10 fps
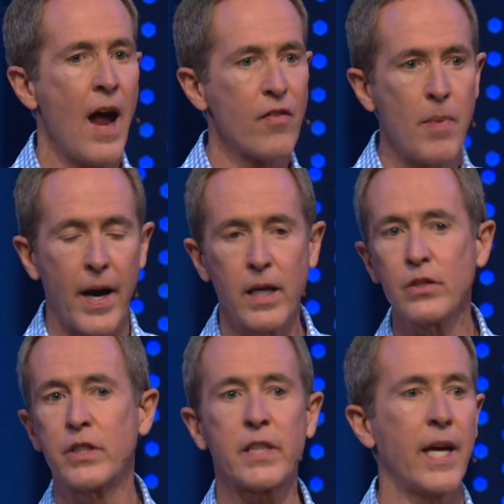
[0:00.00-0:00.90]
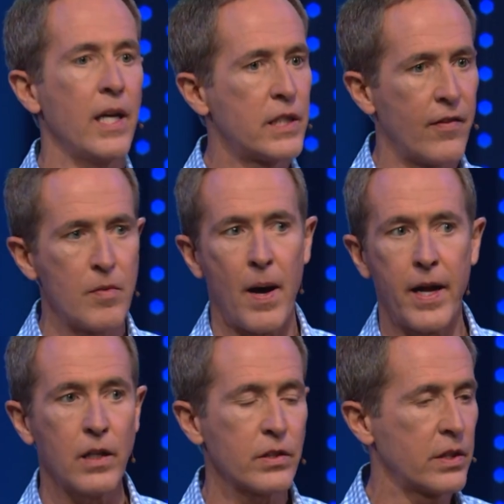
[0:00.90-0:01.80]
Everybody else's kids,
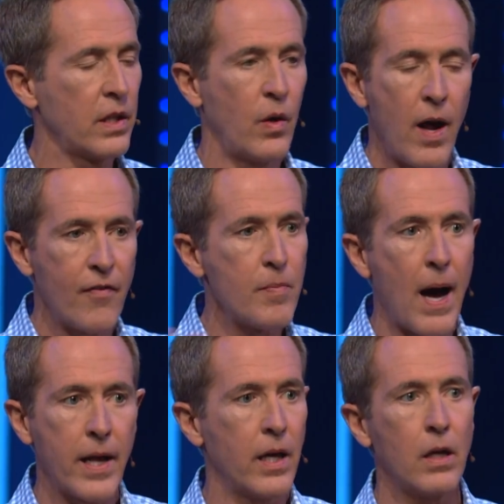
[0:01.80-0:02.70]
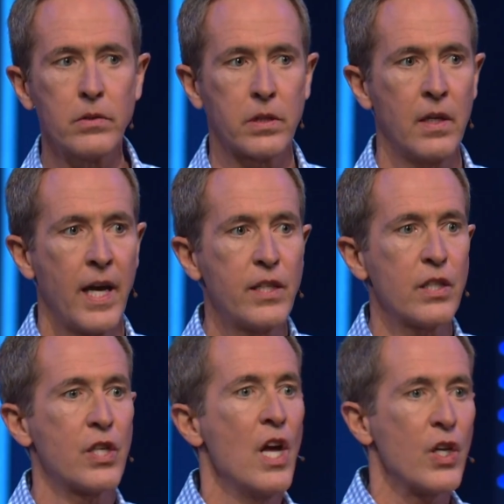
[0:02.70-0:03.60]
everybody else. He
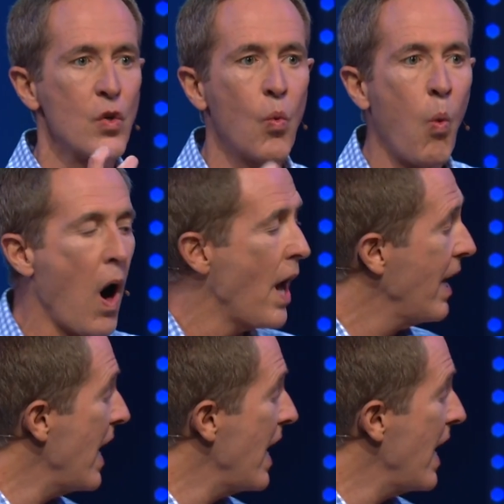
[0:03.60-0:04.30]
says, you want it